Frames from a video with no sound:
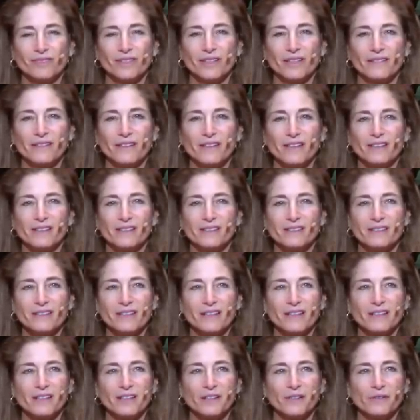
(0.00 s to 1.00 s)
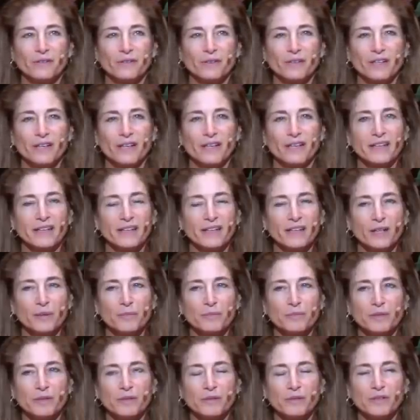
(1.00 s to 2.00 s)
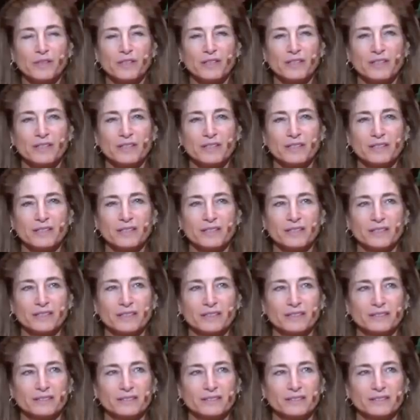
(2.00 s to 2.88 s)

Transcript: And then it's that inquiry, and can I be with this?